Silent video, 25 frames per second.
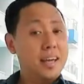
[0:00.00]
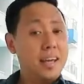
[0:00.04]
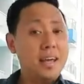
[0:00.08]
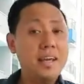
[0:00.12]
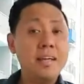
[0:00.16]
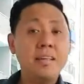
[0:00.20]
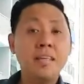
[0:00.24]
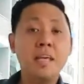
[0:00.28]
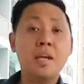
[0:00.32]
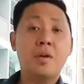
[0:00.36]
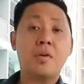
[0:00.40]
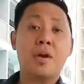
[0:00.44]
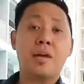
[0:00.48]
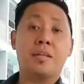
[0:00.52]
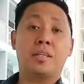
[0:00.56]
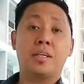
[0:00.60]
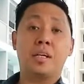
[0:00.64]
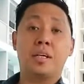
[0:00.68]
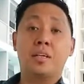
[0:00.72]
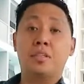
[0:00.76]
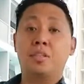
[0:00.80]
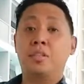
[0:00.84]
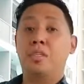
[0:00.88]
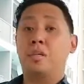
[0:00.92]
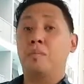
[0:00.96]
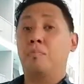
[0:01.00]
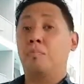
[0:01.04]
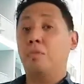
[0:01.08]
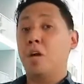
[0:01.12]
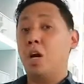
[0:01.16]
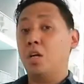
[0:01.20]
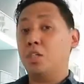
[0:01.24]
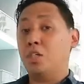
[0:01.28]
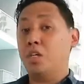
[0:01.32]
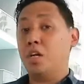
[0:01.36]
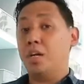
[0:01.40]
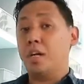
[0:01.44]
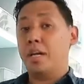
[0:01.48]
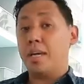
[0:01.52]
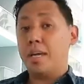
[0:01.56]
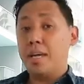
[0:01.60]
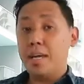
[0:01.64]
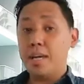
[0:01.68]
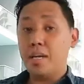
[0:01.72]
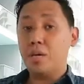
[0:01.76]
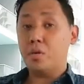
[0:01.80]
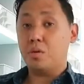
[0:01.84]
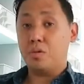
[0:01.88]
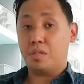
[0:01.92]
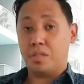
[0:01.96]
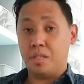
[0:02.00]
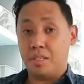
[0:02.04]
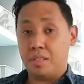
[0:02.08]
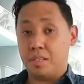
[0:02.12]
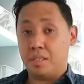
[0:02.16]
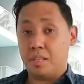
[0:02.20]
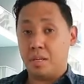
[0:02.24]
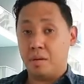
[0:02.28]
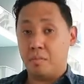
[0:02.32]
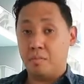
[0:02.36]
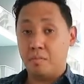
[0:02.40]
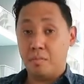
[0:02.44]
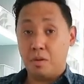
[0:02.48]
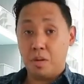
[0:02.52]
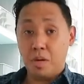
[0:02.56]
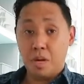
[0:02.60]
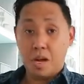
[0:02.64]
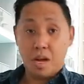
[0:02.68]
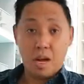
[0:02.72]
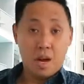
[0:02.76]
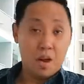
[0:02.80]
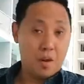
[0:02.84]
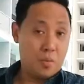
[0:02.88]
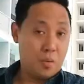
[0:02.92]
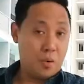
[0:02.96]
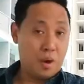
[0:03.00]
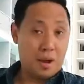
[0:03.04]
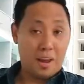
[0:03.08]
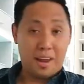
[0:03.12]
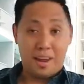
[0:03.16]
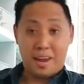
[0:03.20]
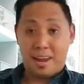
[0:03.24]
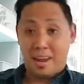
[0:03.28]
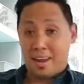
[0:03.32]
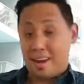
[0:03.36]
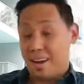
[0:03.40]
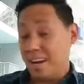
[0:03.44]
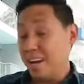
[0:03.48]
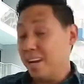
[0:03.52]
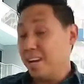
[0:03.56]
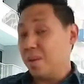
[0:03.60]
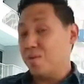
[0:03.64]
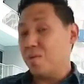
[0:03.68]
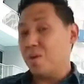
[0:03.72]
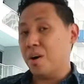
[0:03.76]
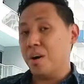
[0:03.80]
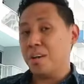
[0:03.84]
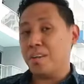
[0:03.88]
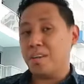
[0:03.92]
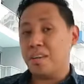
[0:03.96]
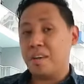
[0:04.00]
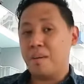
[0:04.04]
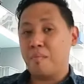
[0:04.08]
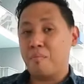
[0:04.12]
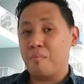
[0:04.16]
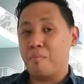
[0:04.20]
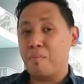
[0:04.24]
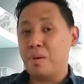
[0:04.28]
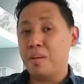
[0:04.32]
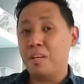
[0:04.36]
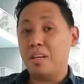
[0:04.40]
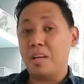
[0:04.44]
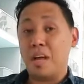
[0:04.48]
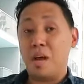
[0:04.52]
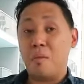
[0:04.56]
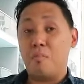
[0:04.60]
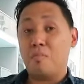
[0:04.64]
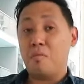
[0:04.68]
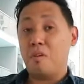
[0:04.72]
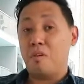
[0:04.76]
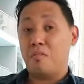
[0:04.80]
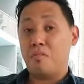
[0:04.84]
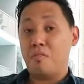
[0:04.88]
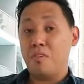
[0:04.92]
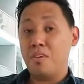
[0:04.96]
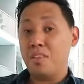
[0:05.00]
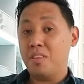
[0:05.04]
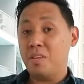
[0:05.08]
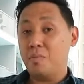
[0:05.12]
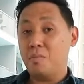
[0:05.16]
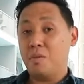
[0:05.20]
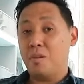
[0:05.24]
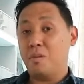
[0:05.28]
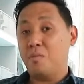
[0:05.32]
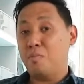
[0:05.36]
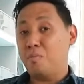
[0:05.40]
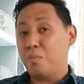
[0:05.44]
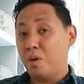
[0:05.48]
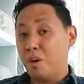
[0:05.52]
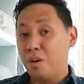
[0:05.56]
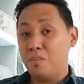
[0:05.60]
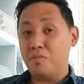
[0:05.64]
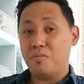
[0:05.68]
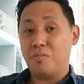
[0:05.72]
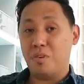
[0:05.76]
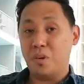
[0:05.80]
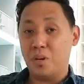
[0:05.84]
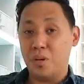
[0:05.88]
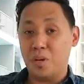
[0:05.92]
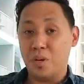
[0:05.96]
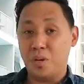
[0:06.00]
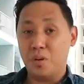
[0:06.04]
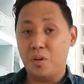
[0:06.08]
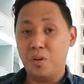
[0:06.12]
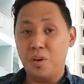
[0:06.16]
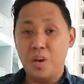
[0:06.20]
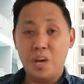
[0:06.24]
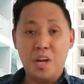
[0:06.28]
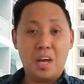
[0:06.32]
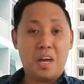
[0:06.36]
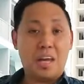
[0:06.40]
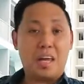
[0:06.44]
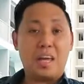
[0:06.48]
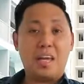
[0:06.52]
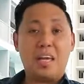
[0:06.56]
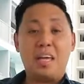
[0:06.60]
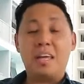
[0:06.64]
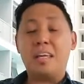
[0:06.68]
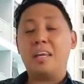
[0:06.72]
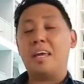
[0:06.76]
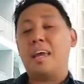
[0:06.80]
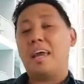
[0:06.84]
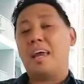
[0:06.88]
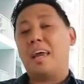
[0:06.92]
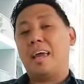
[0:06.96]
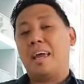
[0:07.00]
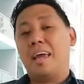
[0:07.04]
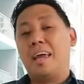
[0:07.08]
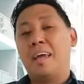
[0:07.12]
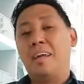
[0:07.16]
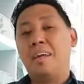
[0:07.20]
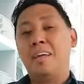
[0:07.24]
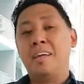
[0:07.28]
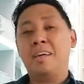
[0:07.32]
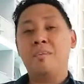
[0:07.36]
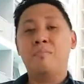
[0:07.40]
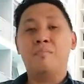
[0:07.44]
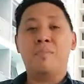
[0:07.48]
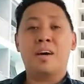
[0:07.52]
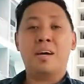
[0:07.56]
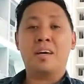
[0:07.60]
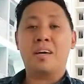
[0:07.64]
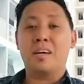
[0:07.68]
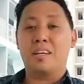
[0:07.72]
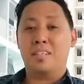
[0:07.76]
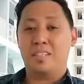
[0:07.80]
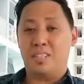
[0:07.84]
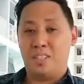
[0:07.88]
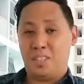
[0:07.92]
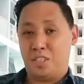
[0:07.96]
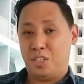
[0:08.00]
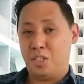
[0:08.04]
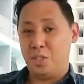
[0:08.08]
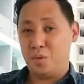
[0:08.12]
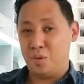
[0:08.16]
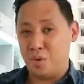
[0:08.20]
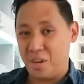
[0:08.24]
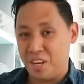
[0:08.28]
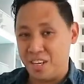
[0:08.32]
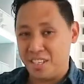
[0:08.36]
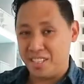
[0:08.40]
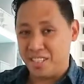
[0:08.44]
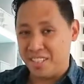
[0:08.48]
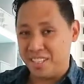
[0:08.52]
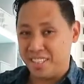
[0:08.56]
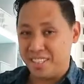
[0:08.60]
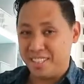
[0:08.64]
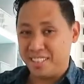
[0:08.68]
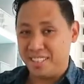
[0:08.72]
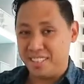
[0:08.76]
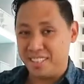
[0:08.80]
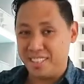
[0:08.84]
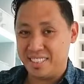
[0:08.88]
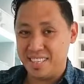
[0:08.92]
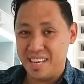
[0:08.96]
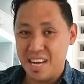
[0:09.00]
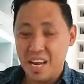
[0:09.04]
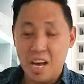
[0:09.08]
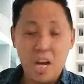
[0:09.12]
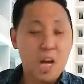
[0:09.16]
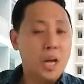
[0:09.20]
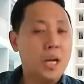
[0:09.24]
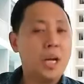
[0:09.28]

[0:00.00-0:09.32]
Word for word: integrated into the blockchain ecosystem where anyone can build a profitable portfolio in any market situations.